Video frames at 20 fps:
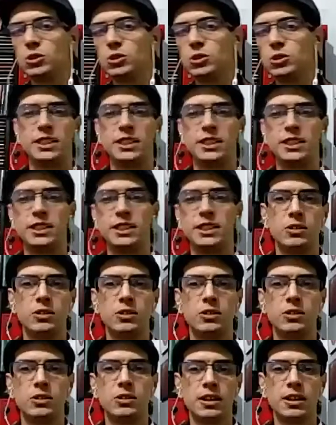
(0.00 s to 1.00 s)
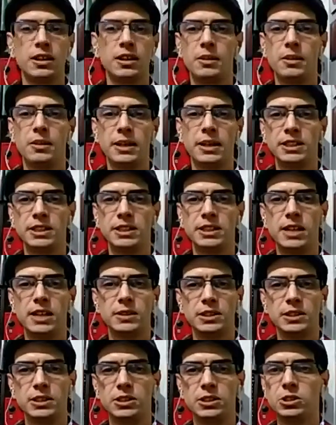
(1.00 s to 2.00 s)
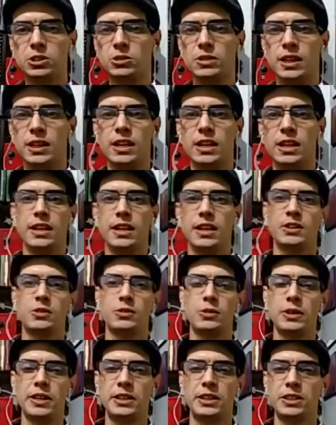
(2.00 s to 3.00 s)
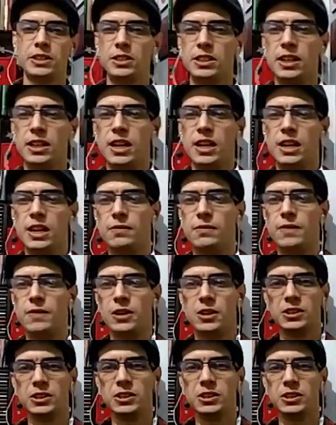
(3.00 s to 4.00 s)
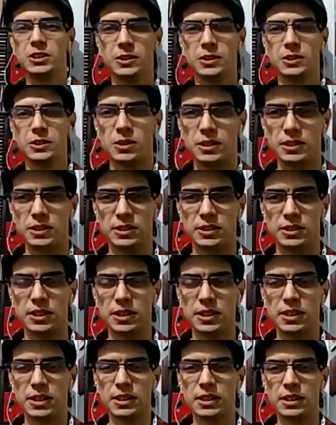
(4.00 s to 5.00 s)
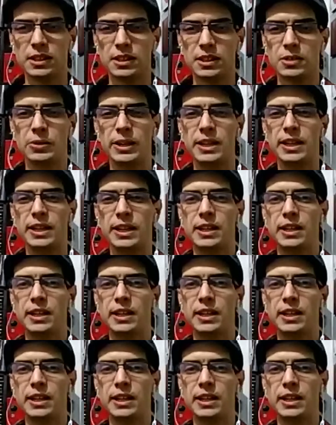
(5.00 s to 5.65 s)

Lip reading: courses where I sell my services too. I created a philosophy course where